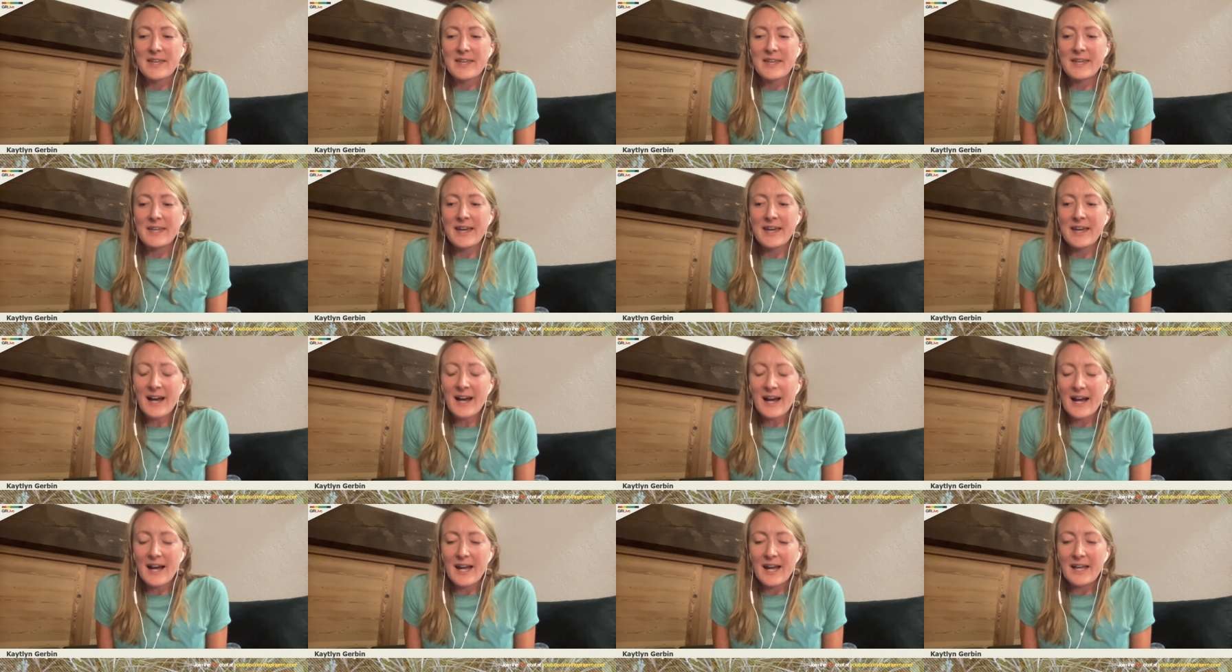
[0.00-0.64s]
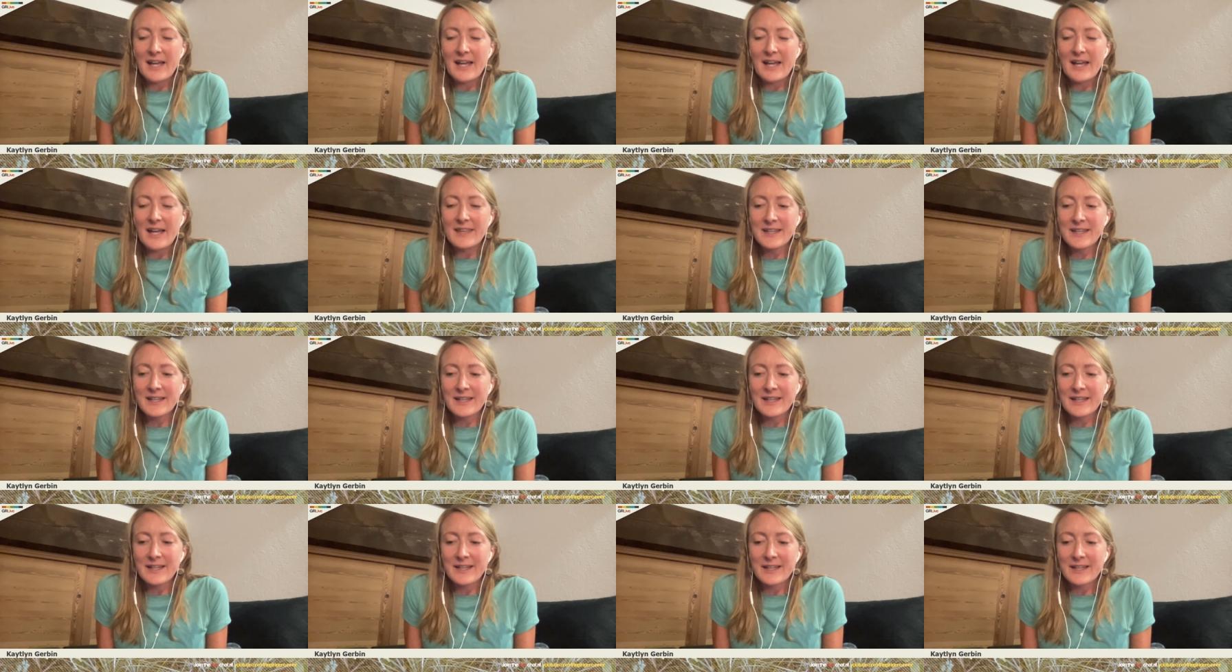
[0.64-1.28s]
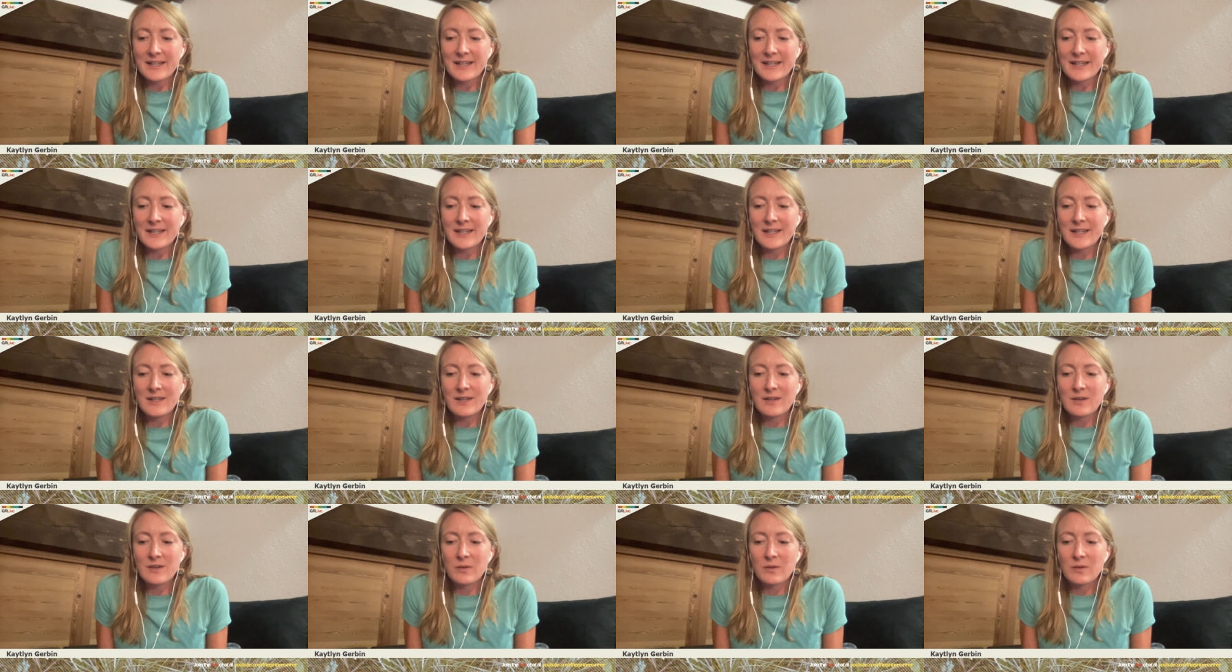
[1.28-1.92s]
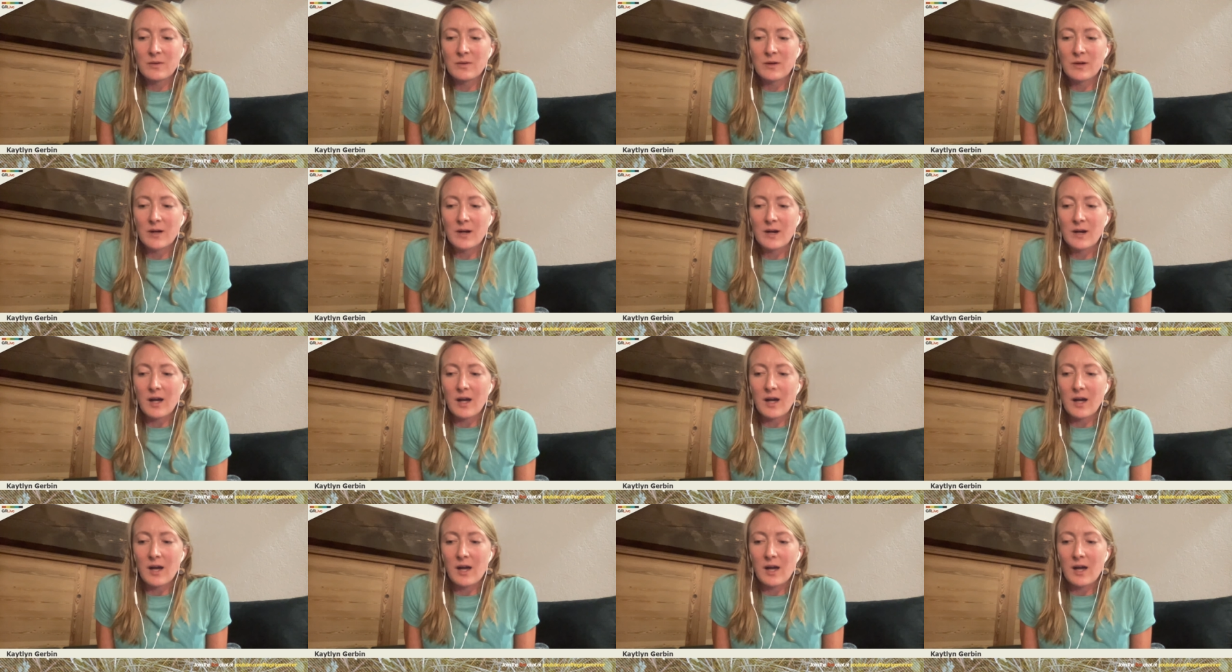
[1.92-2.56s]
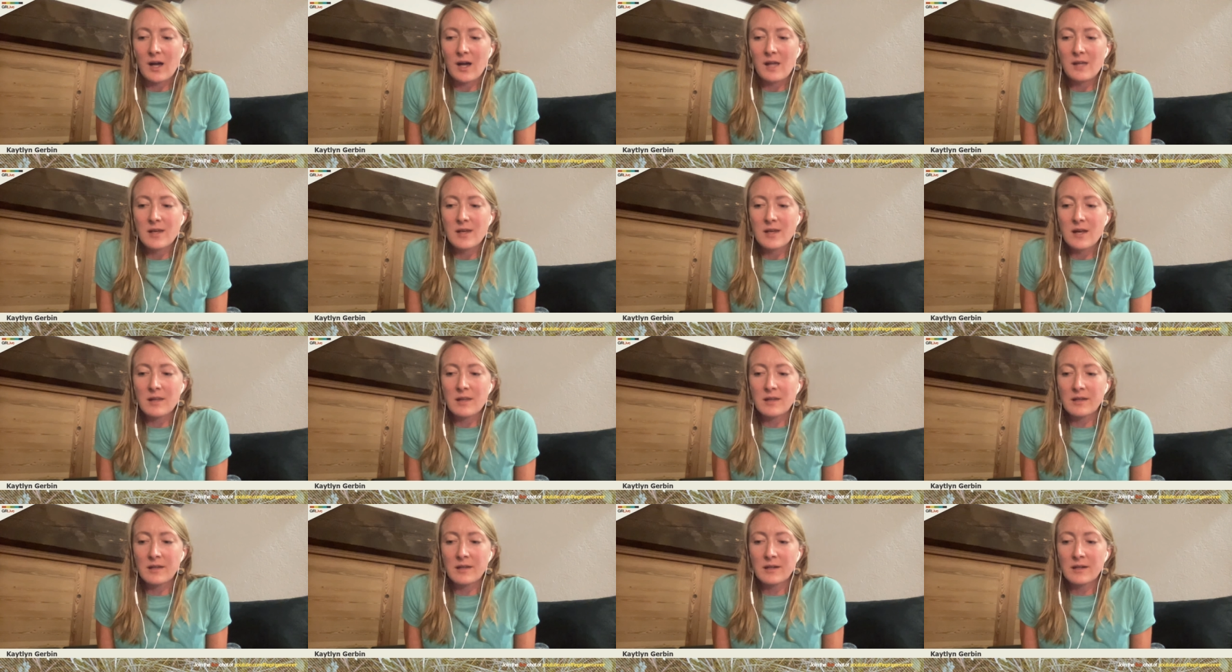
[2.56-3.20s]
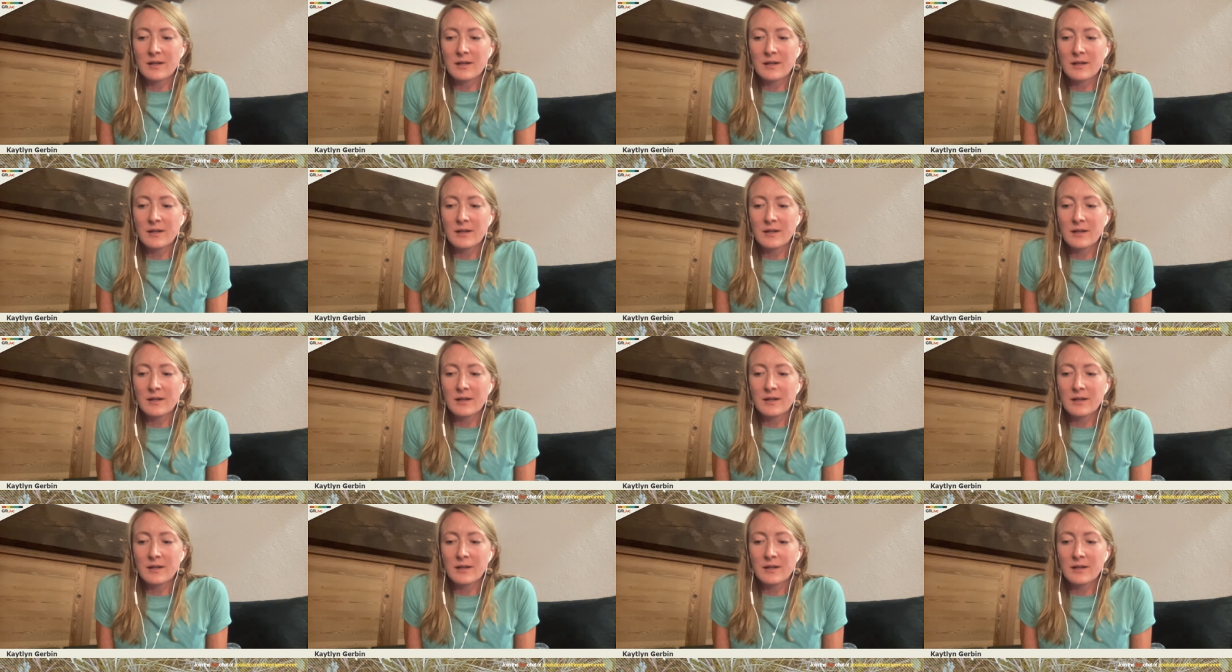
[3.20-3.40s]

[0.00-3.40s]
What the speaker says: Yeah, I think, you know, another